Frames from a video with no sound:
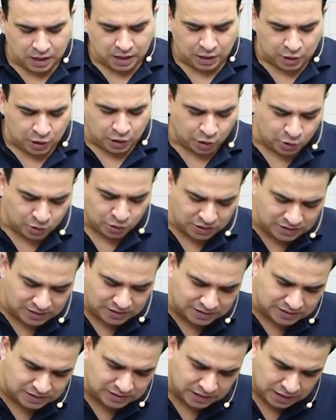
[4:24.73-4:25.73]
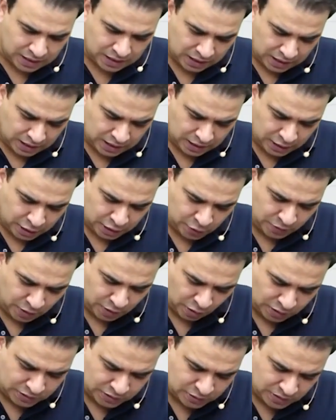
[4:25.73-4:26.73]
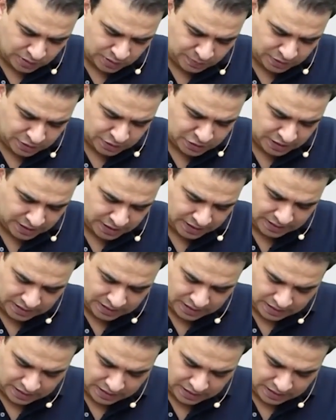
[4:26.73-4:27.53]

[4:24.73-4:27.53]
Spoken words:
Not only this, you will also appreciate